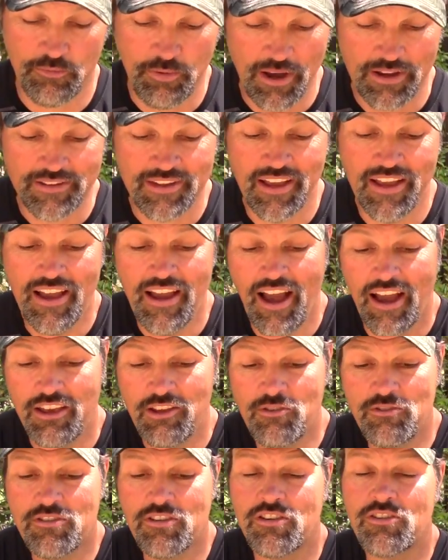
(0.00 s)
But I
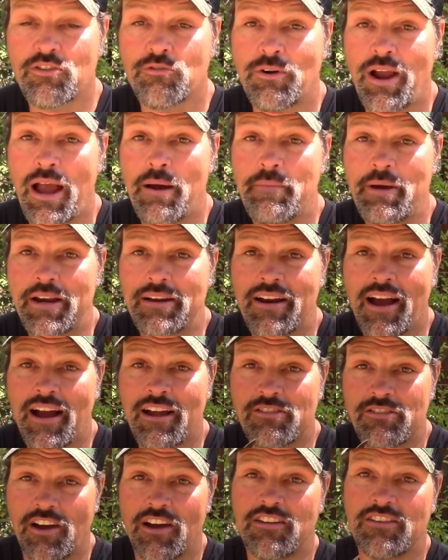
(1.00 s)
use the ceramic
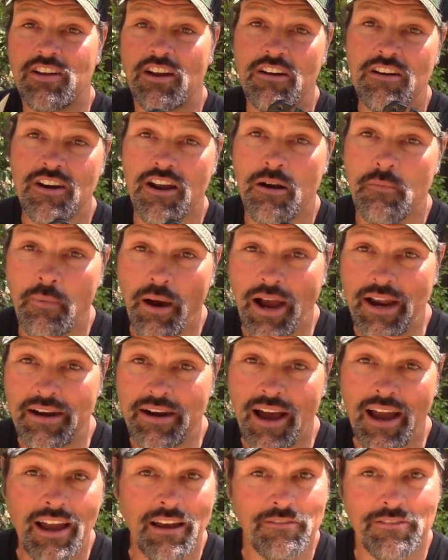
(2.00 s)
notch a ton on my
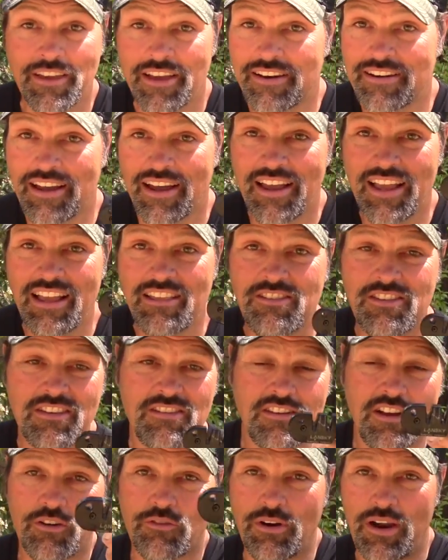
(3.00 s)
knives and uh, it's
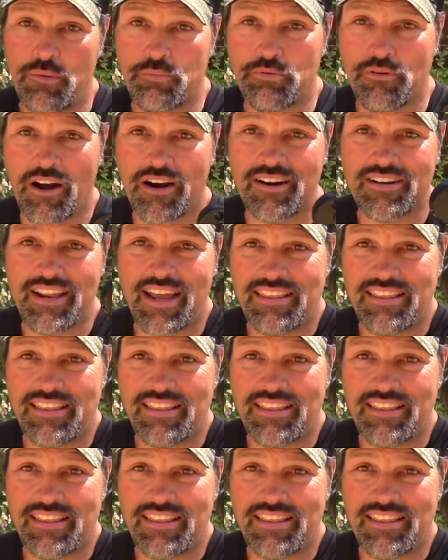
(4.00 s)
just a great product.